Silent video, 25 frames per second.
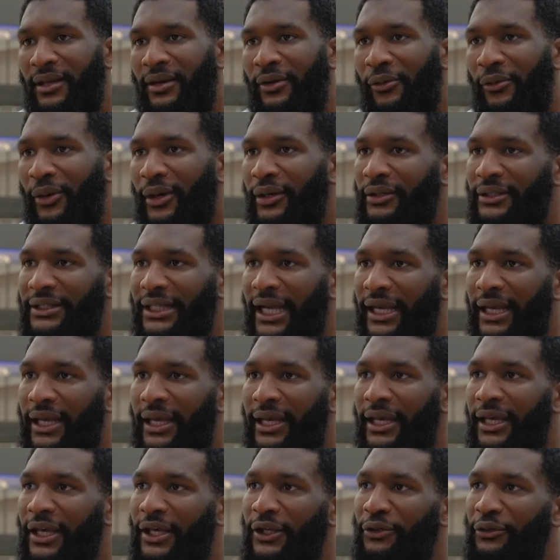when it was, like,
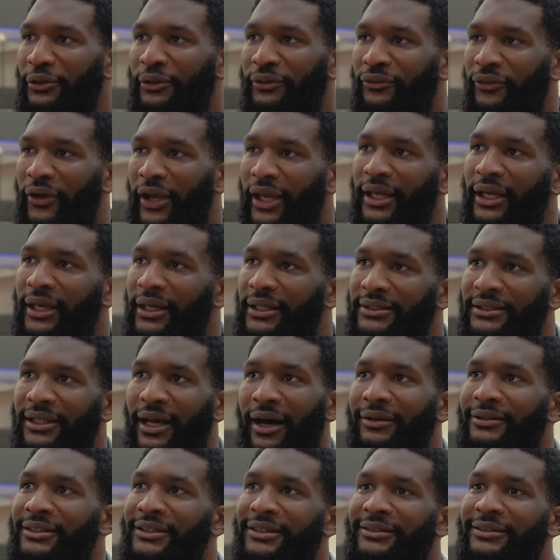AAU in Vegas,
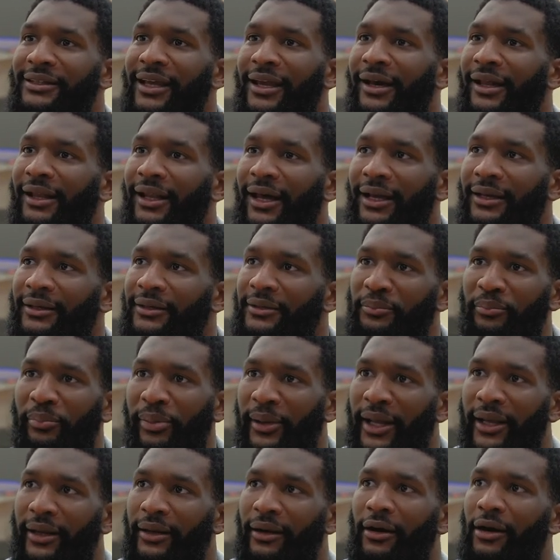I was just there, like,
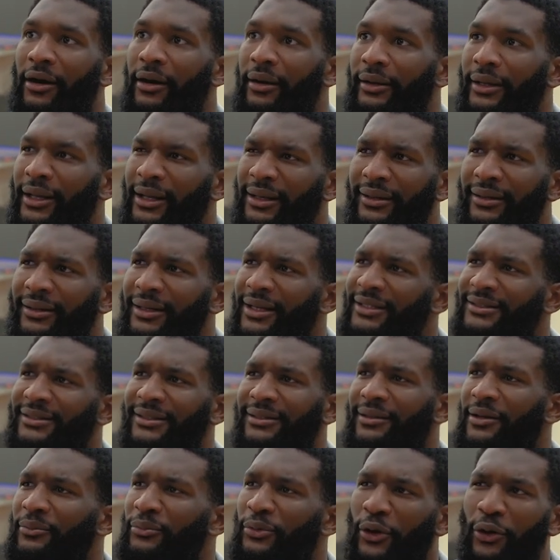playing hard. And then there's
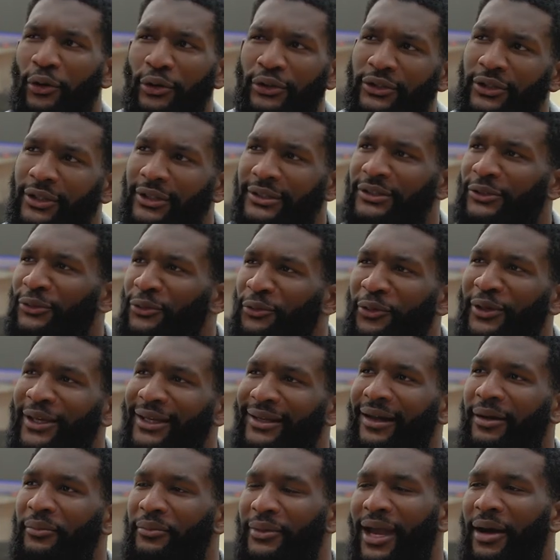some coach that's
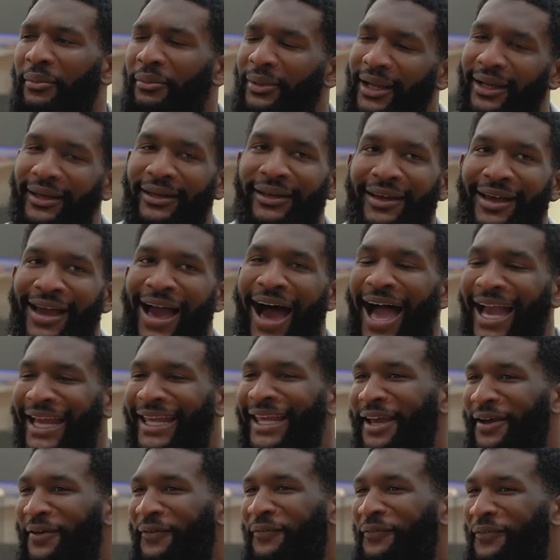looking at me. I'm like, I
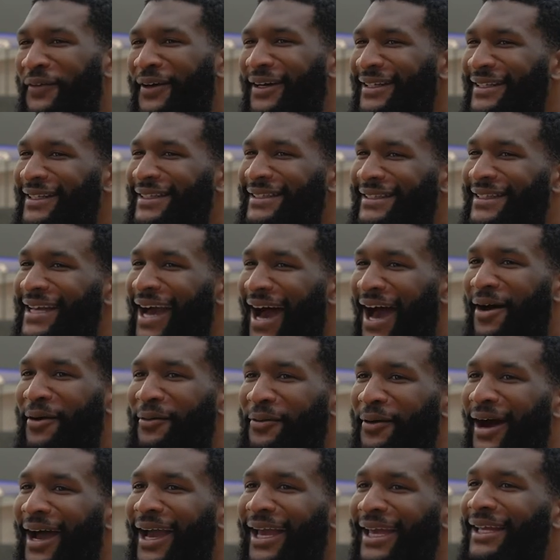can't feel this guy.
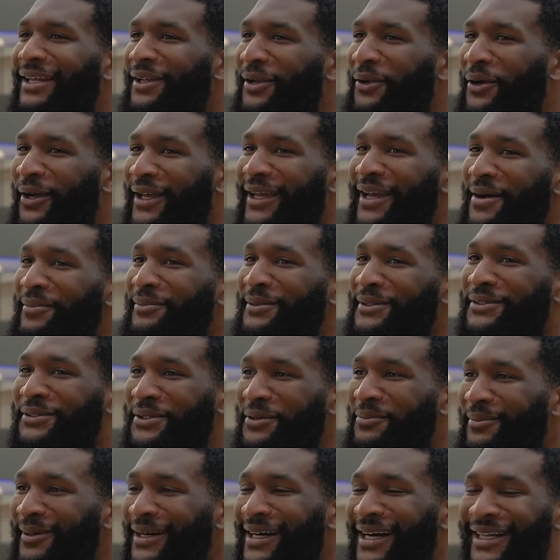Why are you looking at me
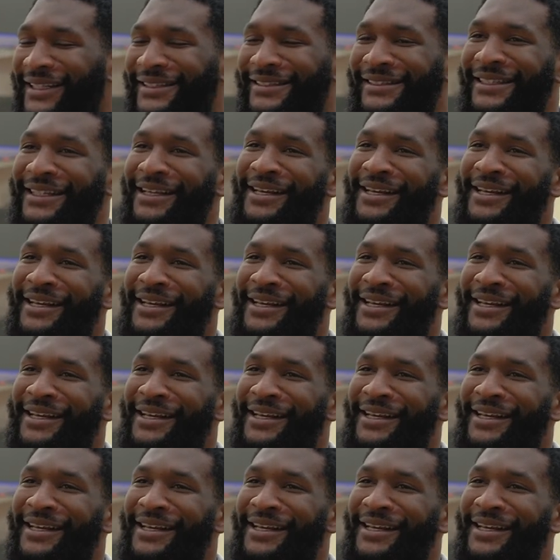so much?